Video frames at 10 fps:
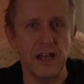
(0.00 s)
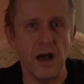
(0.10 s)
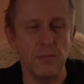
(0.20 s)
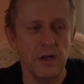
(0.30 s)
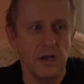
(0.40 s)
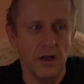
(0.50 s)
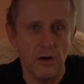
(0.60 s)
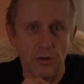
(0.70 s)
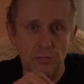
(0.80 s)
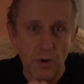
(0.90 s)
up
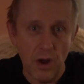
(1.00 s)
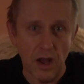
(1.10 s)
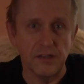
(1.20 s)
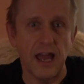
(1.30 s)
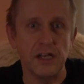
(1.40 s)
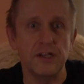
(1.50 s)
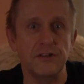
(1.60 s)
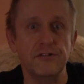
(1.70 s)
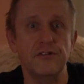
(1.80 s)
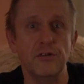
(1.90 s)

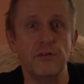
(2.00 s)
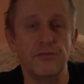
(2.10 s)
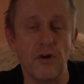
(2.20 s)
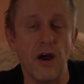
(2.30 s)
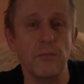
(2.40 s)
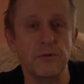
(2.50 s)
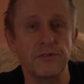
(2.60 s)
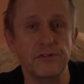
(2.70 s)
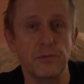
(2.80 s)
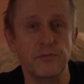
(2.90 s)
attaches to fibers
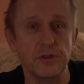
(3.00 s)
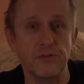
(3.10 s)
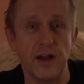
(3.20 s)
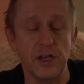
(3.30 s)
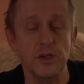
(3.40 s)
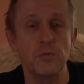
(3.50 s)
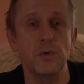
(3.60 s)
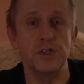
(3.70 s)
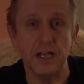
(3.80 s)
of superficial fascia, which